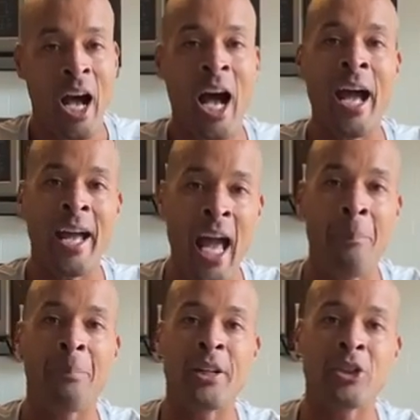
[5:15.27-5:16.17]
I
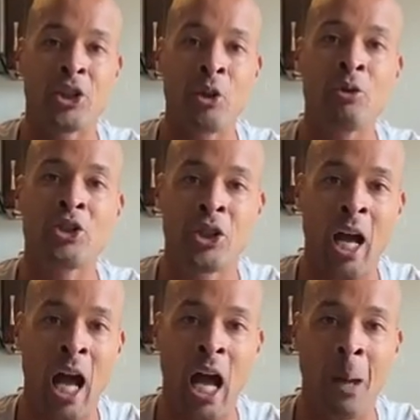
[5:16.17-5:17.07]
happened to choose
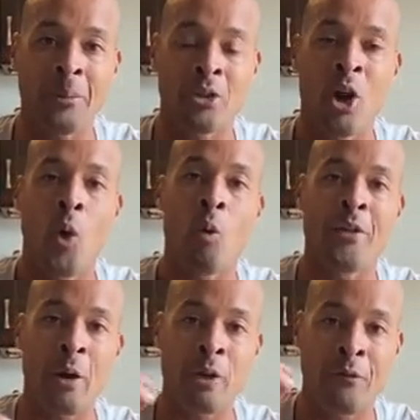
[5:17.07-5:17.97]
jobs where
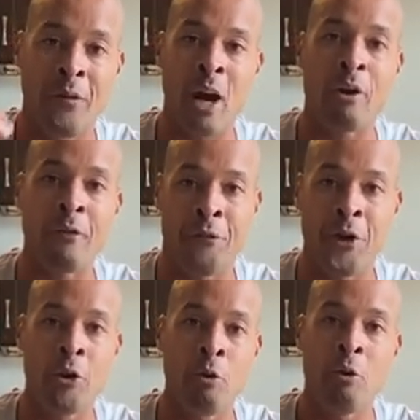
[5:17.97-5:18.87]
there was very
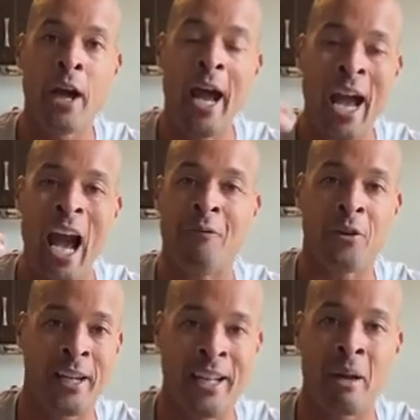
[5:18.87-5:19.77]
few
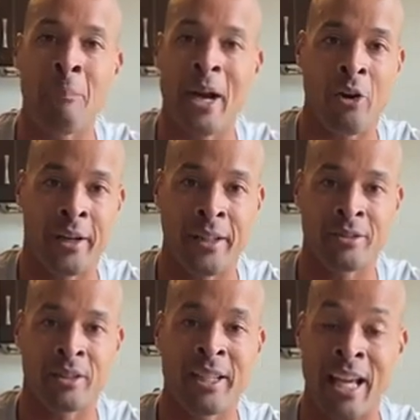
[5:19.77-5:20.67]
African
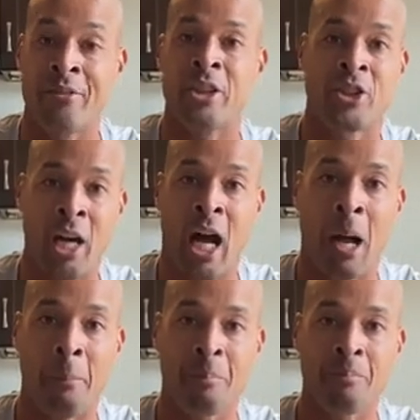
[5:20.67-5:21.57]
Americans in the
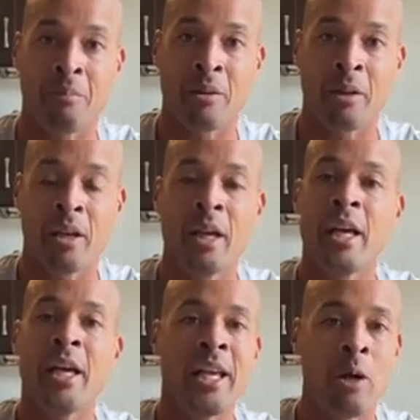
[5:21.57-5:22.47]
job.
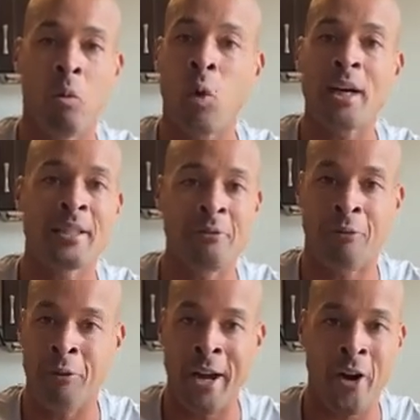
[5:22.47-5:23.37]
It wasn't
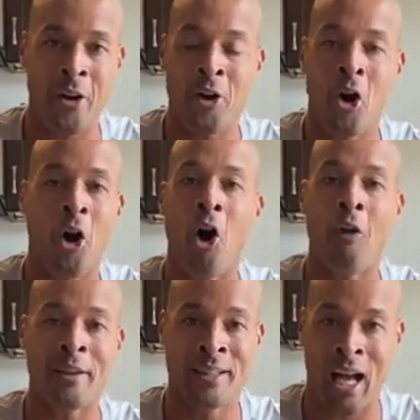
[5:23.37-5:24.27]
fair all
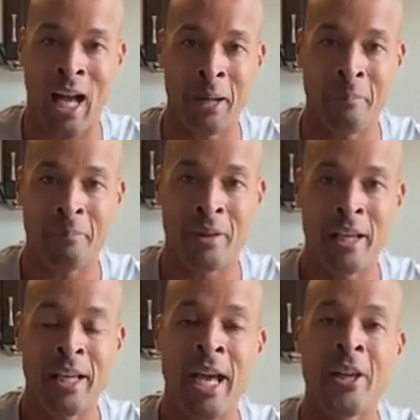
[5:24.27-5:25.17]
the time.
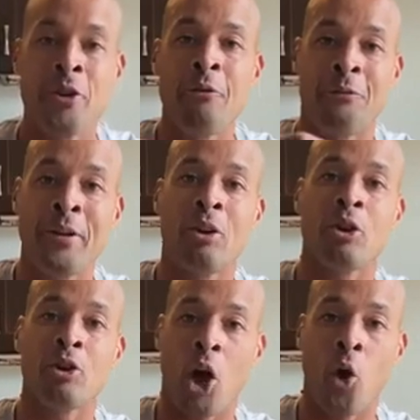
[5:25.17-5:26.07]
And you feel
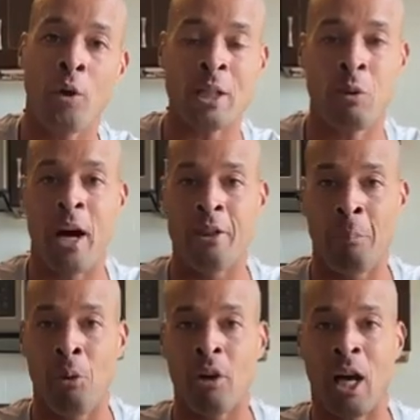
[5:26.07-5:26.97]
alone. That's why in the
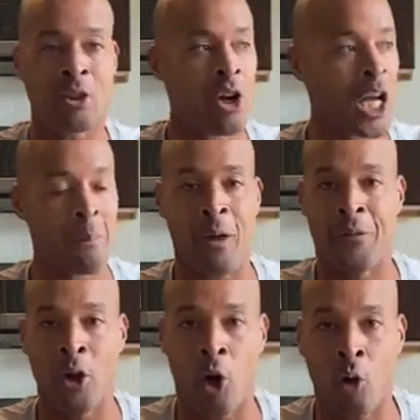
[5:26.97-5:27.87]
book I talk about
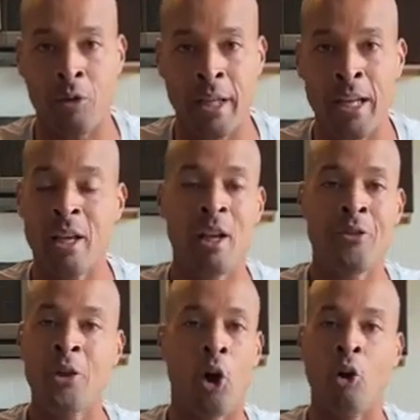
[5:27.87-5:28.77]
the only.
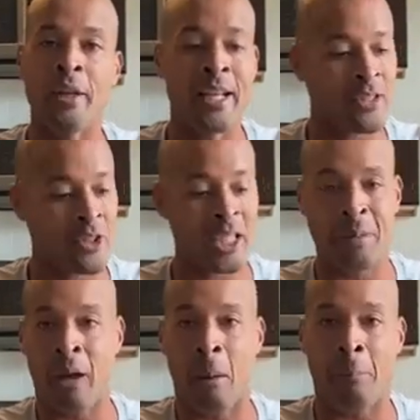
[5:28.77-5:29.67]
The only isn't just
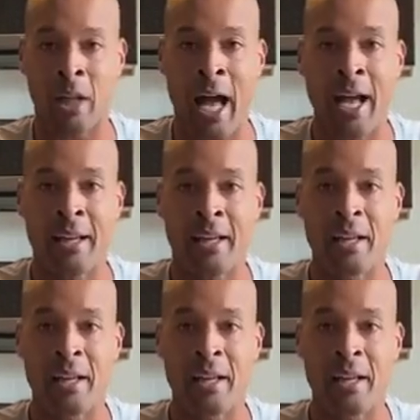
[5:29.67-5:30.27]
about black.